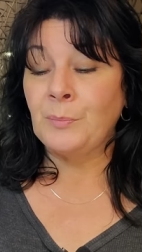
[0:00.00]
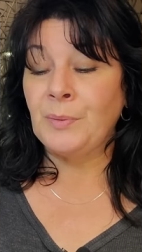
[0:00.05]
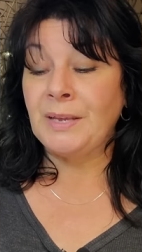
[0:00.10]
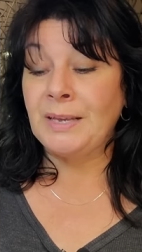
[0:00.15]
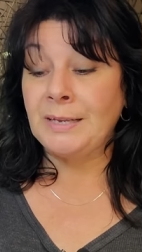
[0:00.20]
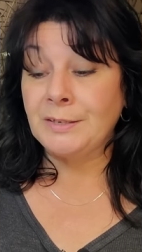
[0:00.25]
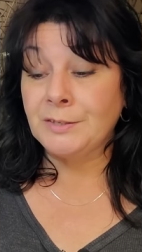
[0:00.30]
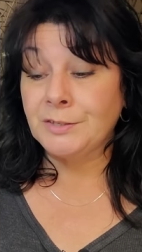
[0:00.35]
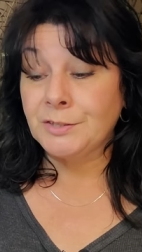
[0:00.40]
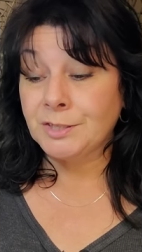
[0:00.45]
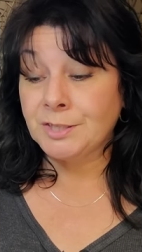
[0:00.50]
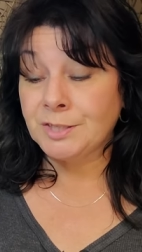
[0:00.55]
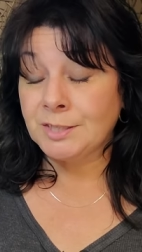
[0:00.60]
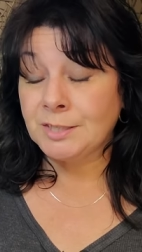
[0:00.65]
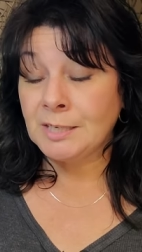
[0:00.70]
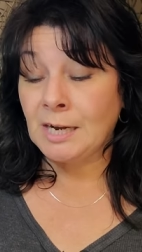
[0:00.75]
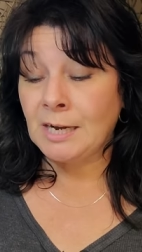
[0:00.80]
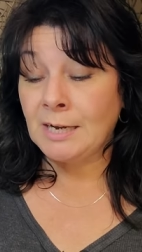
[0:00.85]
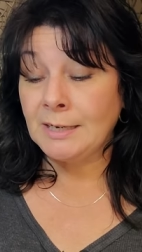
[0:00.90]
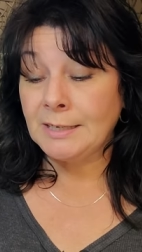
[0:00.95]
being
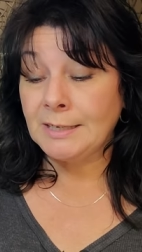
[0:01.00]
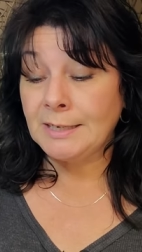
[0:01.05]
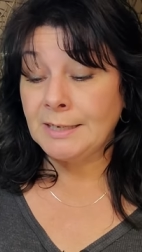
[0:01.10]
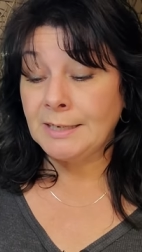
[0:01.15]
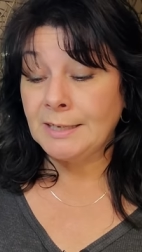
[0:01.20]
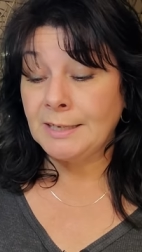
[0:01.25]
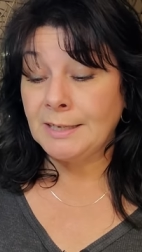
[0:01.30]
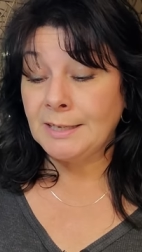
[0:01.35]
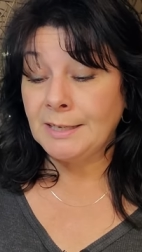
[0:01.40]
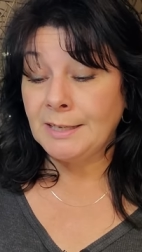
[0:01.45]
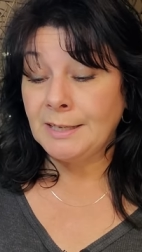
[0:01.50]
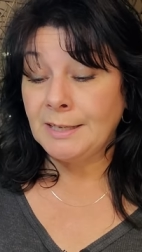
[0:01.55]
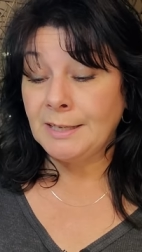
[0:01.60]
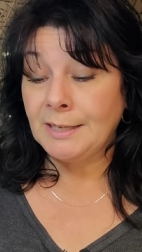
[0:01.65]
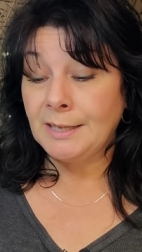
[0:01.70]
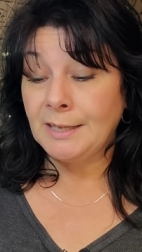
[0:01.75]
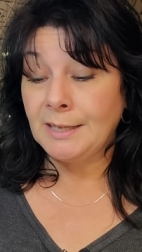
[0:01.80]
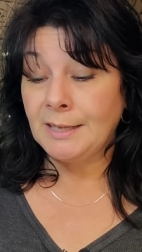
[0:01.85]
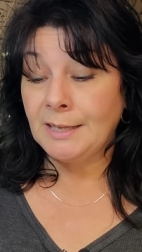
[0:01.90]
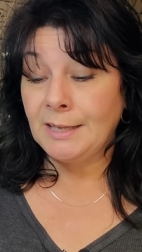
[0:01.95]
stuck
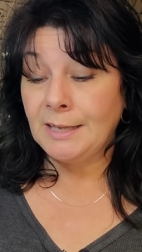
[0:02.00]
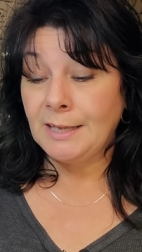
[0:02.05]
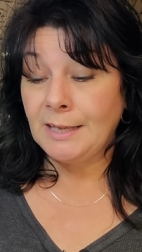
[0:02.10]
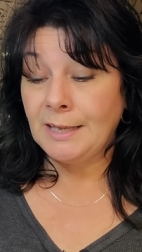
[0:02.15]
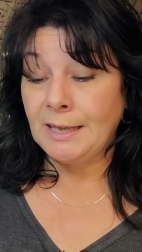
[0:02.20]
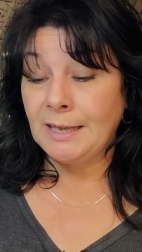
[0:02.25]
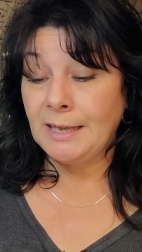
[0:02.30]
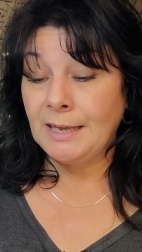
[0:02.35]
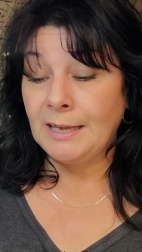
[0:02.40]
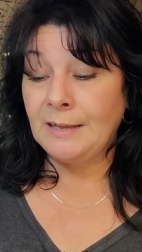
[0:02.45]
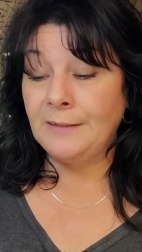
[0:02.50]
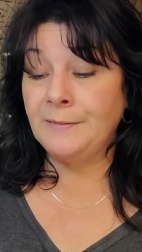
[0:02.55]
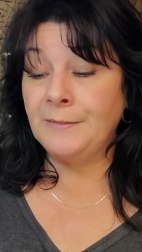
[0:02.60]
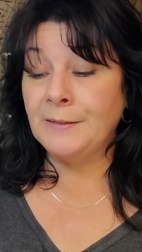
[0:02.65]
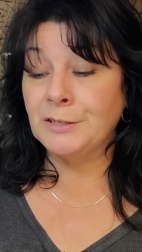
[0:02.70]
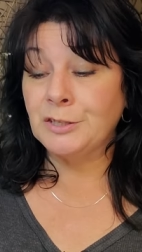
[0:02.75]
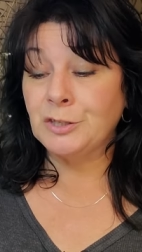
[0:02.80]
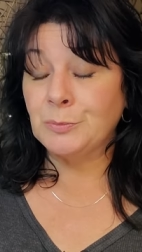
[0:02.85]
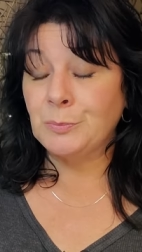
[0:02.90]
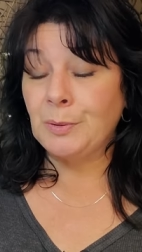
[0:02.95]
in
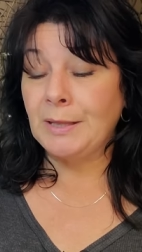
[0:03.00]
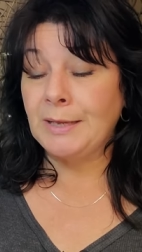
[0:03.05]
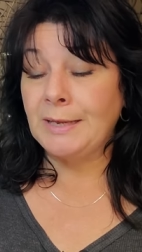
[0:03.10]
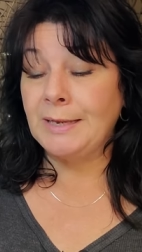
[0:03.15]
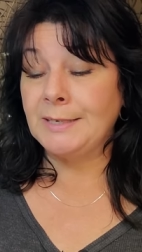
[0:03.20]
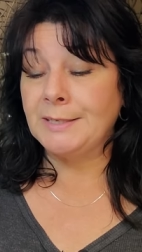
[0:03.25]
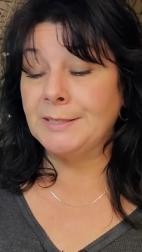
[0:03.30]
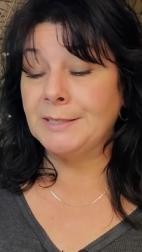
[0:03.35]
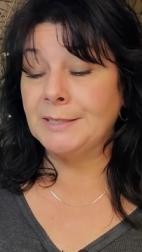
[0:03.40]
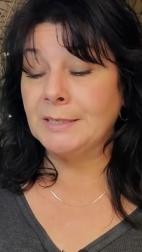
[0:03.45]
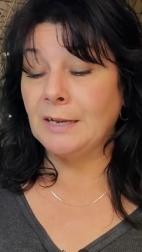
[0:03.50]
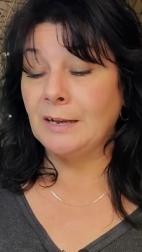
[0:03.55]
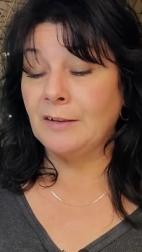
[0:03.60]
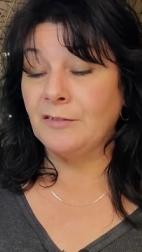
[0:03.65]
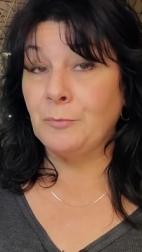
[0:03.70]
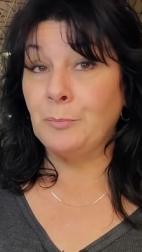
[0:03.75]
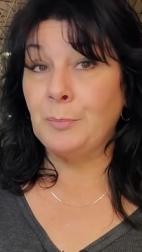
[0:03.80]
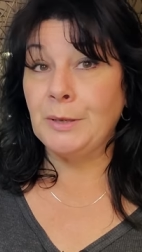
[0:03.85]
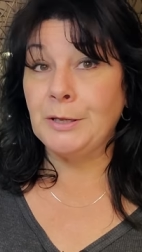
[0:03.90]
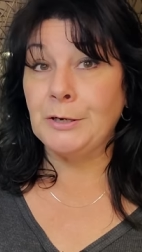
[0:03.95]
this place
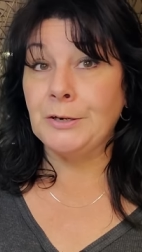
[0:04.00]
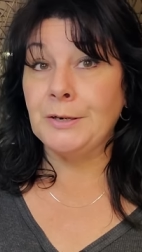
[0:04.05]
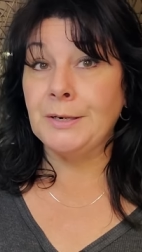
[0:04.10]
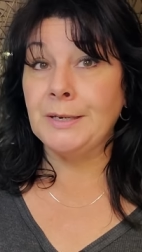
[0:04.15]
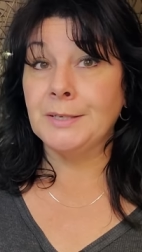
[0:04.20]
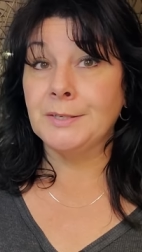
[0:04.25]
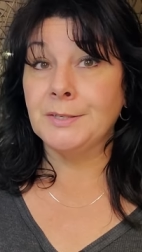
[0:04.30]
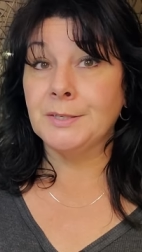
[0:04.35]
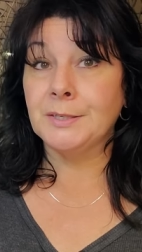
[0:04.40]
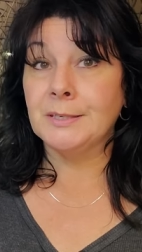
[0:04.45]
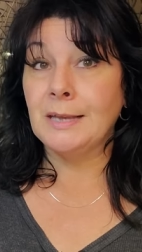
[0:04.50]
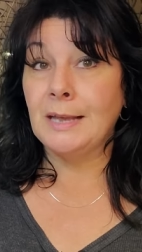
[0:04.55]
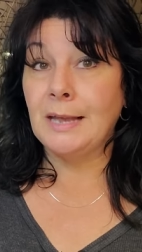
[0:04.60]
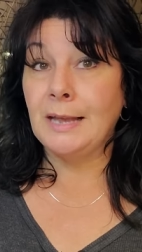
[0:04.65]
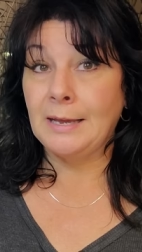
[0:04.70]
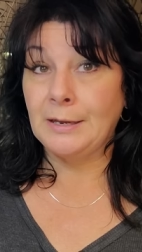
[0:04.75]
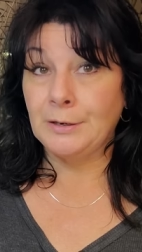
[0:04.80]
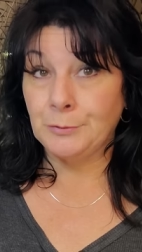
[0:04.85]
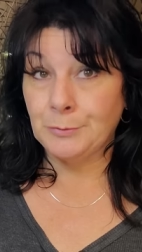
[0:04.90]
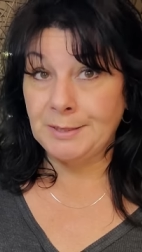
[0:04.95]
of bitterness
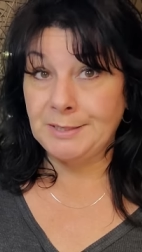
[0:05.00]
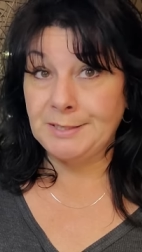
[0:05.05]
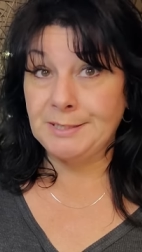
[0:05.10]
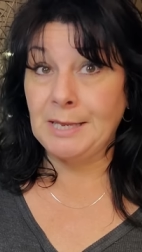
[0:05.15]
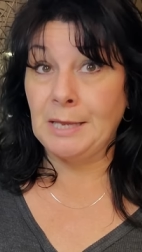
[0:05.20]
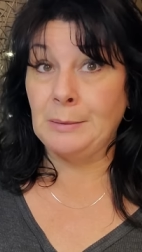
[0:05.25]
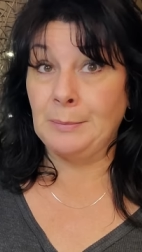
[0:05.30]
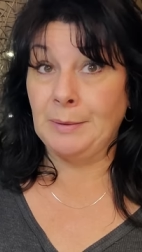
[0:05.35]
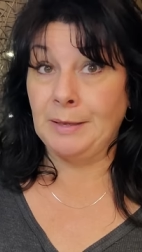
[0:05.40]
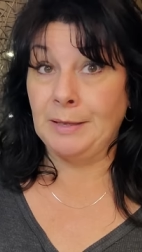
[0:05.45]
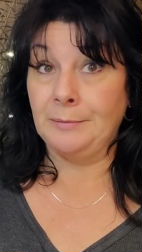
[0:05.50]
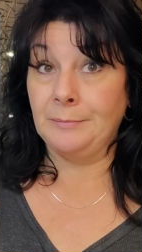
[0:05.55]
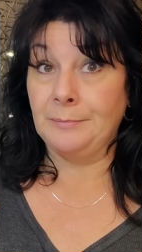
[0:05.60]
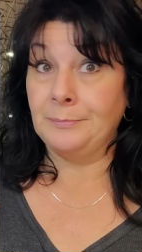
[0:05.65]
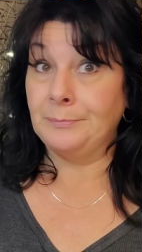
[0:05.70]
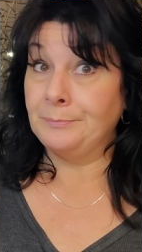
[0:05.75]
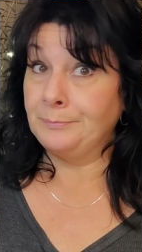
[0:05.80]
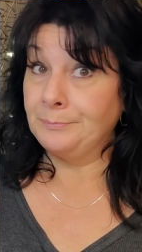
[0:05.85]
and resentment.